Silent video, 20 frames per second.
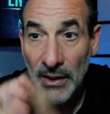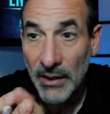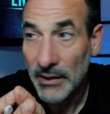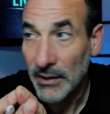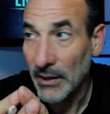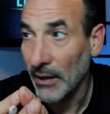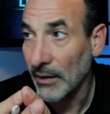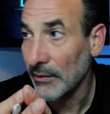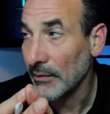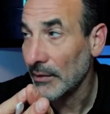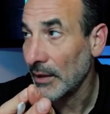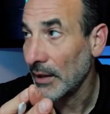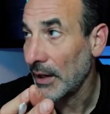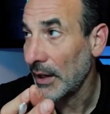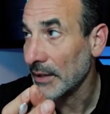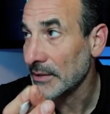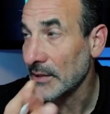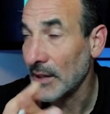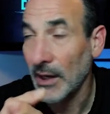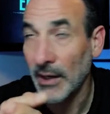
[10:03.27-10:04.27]
Now,
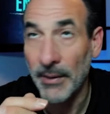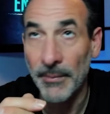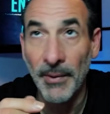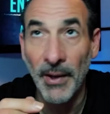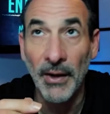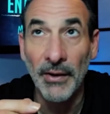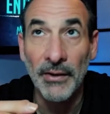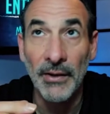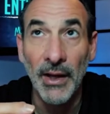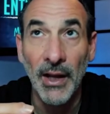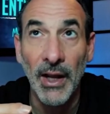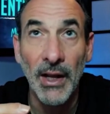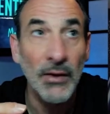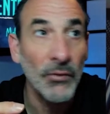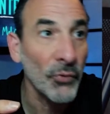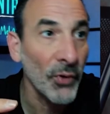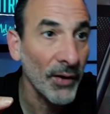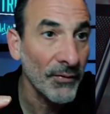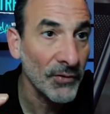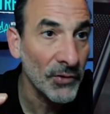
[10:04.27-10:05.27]
I talk about
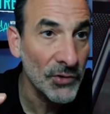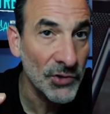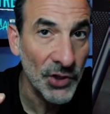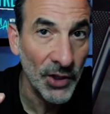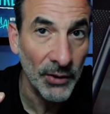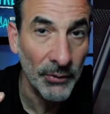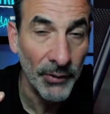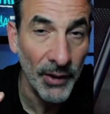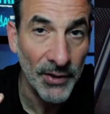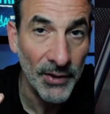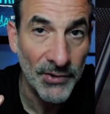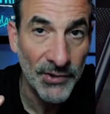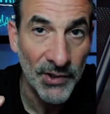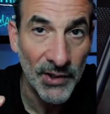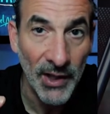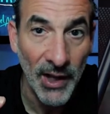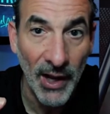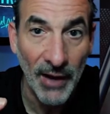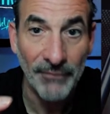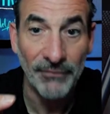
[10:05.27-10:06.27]
8 revenue generators in
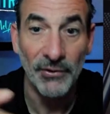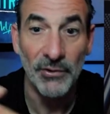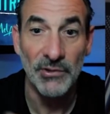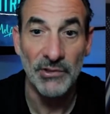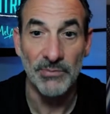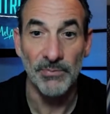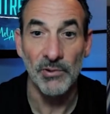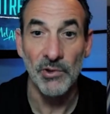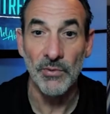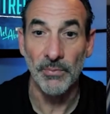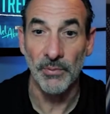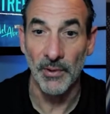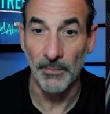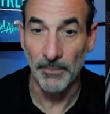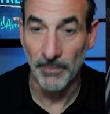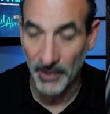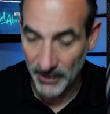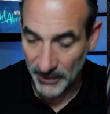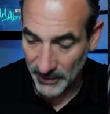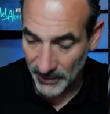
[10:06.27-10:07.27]
the Affluence Blueprint,
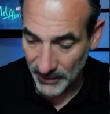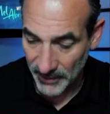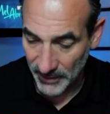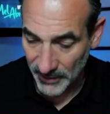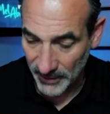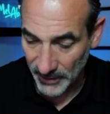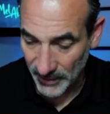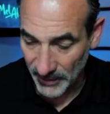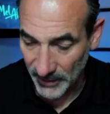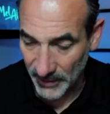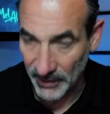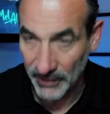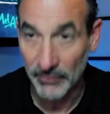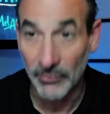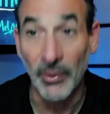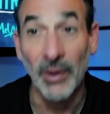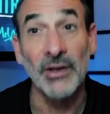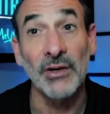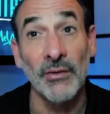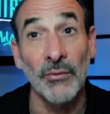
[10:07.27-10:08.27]
but
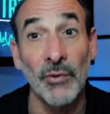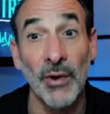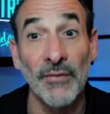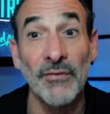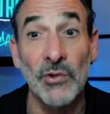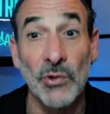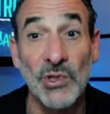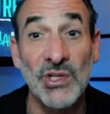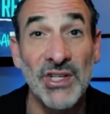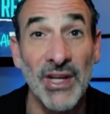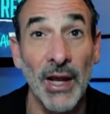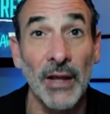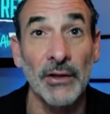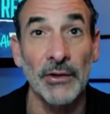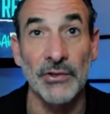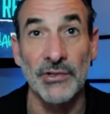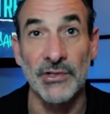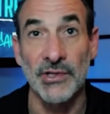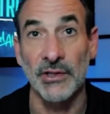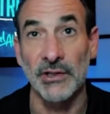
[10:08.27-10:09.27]
revenue
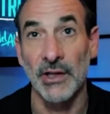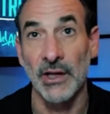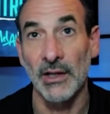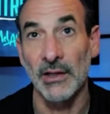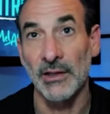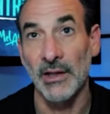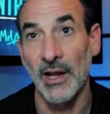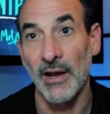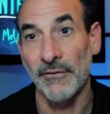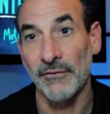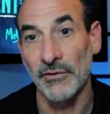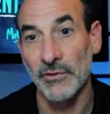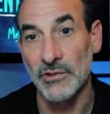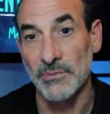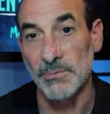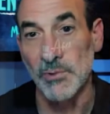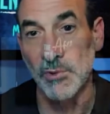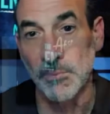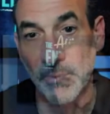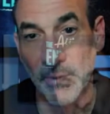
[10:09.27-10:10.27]
scalers in the Affluence
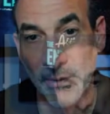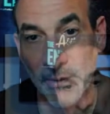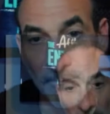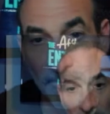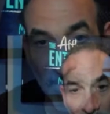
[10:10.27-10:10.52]
Blueprint.